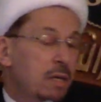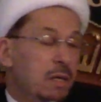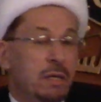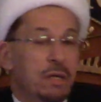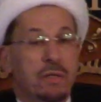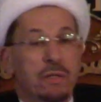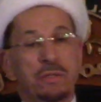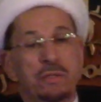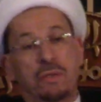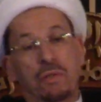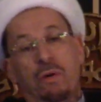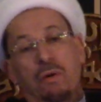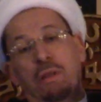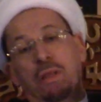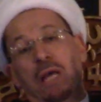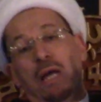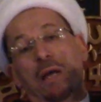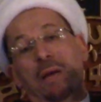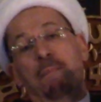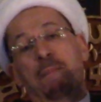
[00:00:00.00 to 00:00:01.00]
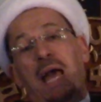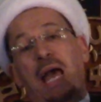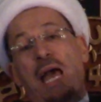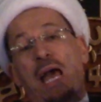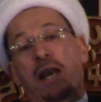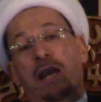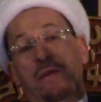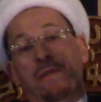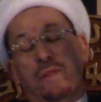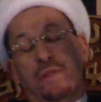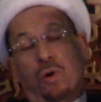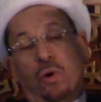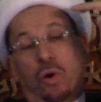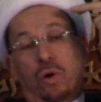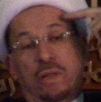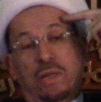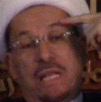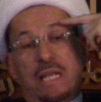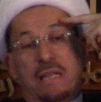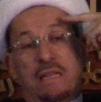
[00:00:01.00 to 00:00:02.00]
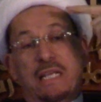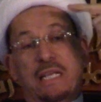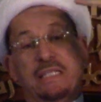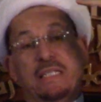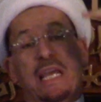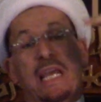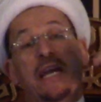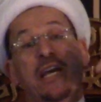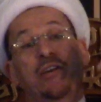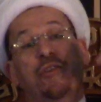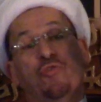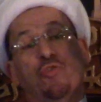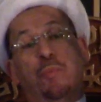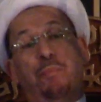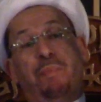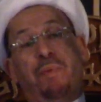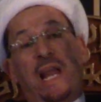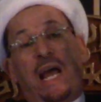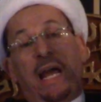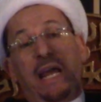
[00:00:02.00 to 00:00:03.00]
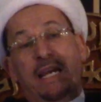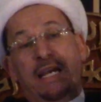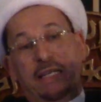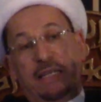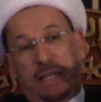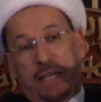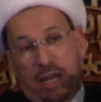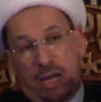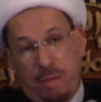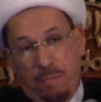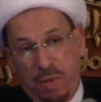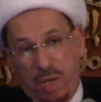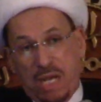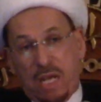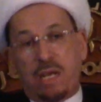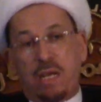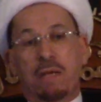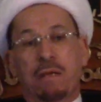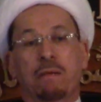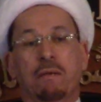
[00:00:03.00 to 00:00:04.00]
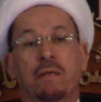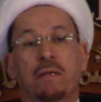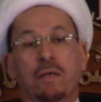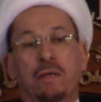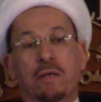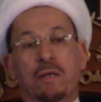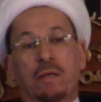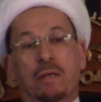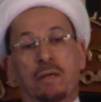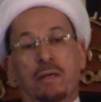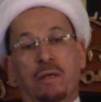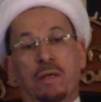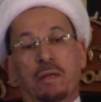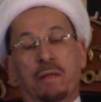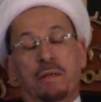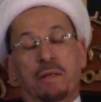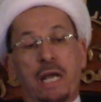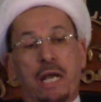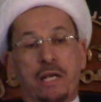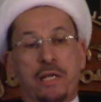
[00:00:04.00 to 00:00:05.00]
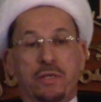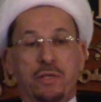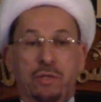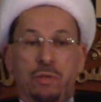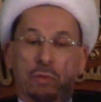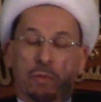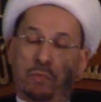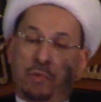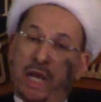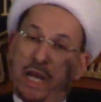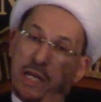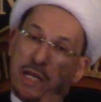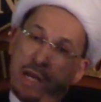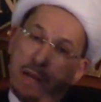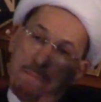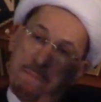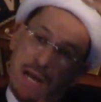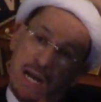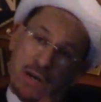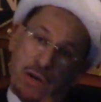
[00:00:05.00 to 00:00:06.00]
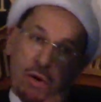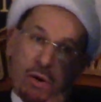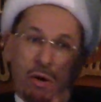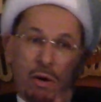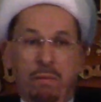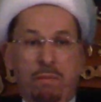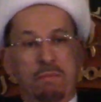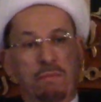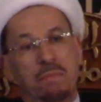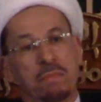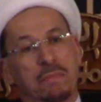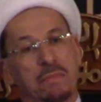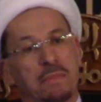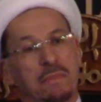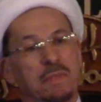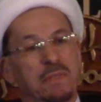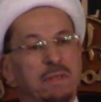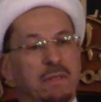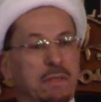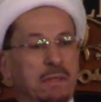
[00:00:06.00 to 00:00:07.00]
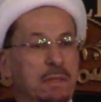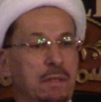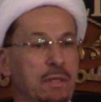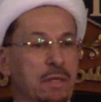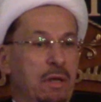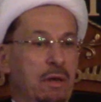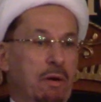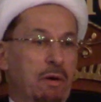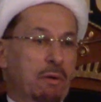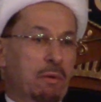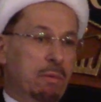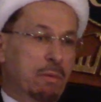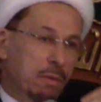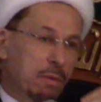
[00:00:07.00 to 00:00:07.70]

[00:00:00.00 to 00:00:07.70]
So the man thought that the Sayyid reply is going to be that take him back home, you know,